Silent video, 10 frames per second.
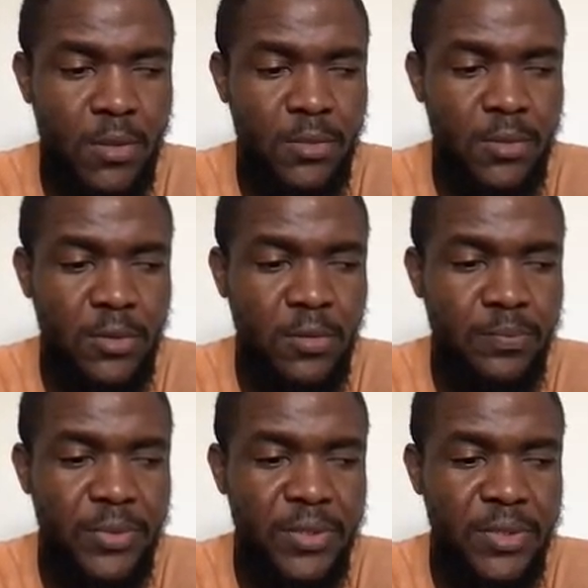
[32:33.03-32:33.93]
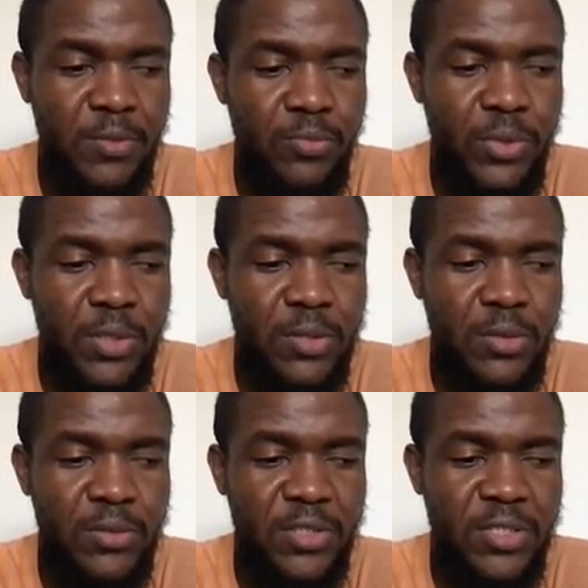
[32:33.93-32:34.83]
Complete the build
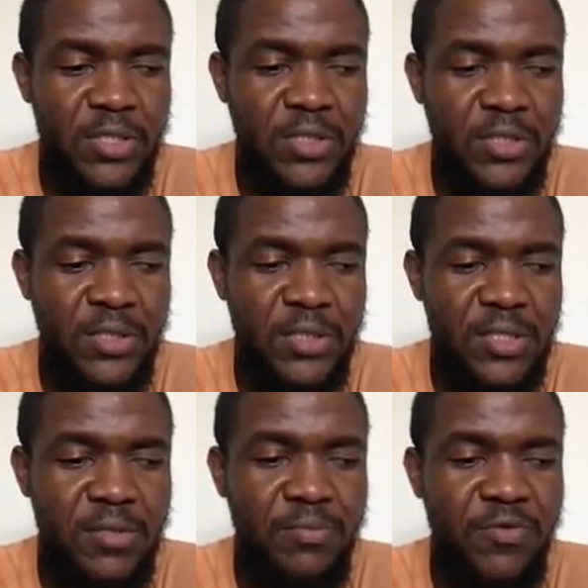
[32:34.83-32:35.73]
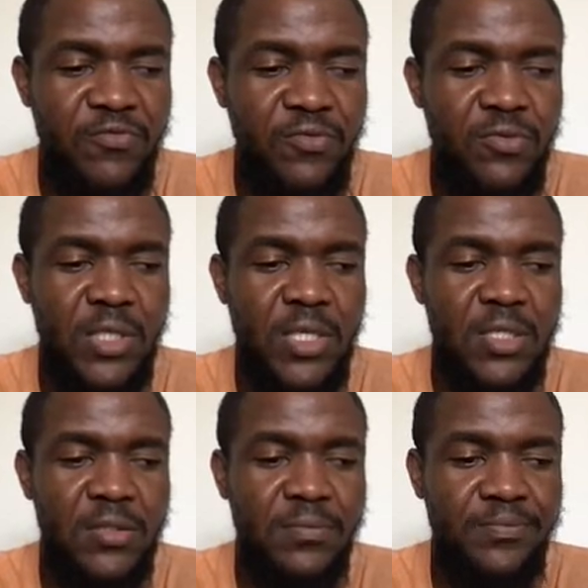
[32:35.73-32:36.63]
contest can be found
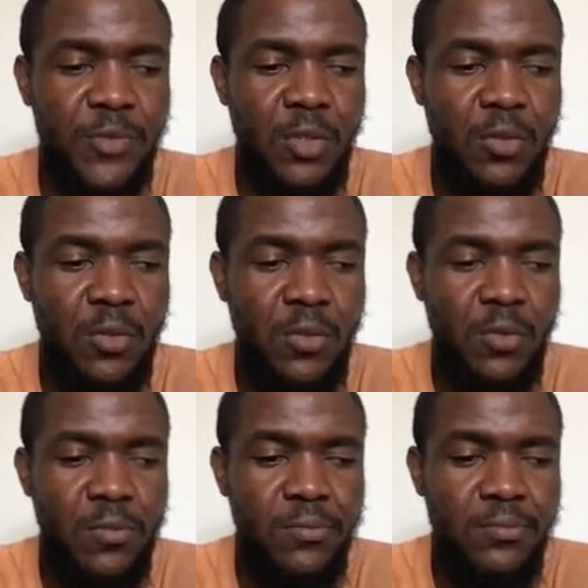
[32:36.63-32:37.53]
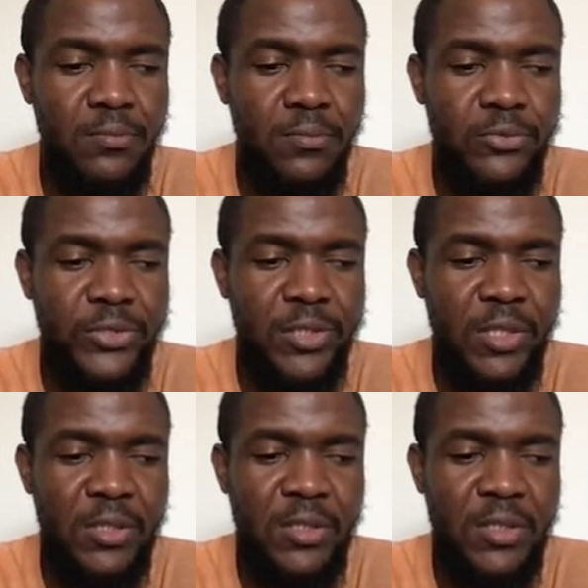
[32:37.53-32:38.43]
at home, Red
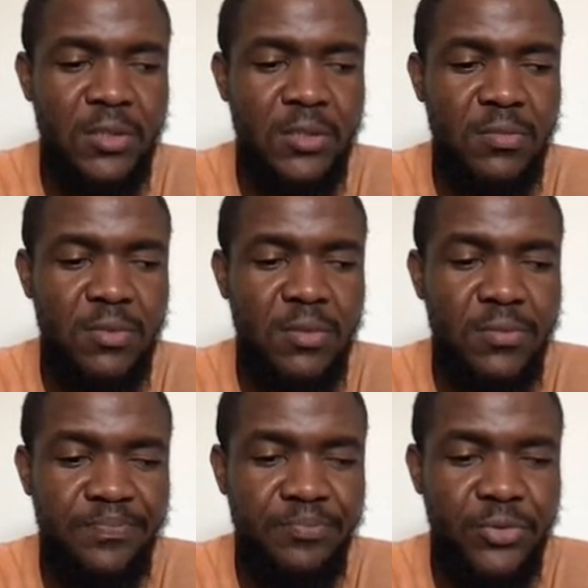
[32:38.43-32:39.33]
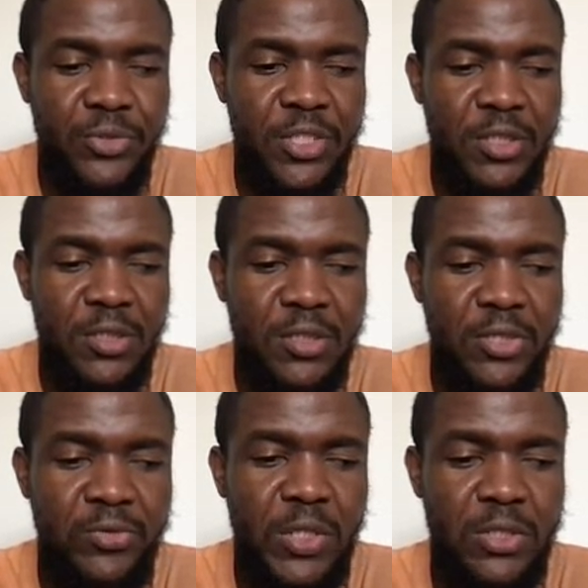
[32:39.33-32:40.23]
Hat Ansible project
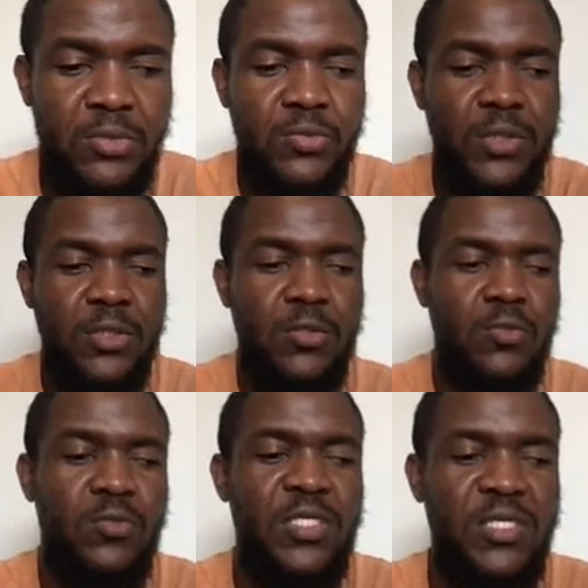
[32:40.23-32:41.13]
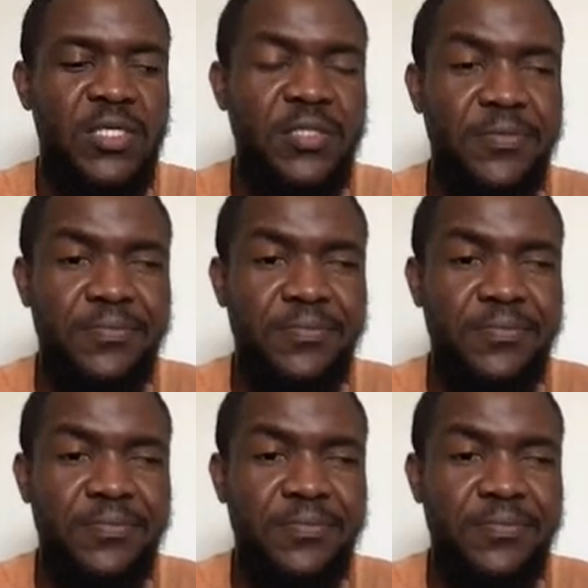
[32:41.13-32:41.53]
directory. So we are in.